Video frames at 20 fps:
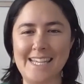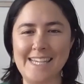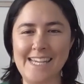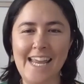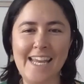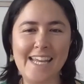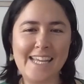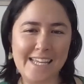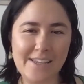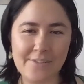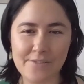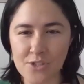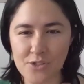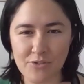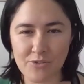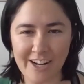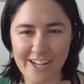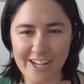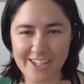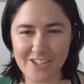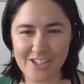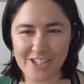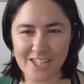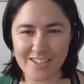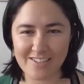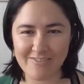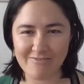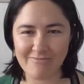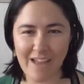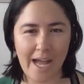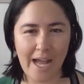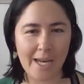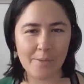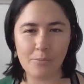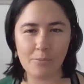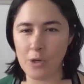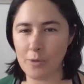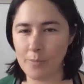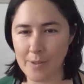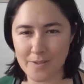in any given direction at a
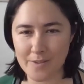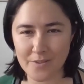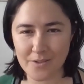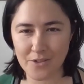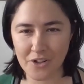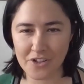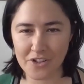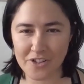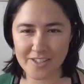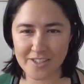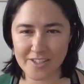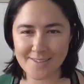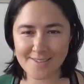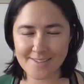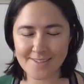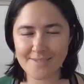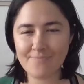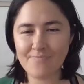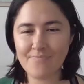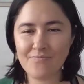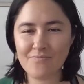moment's notice.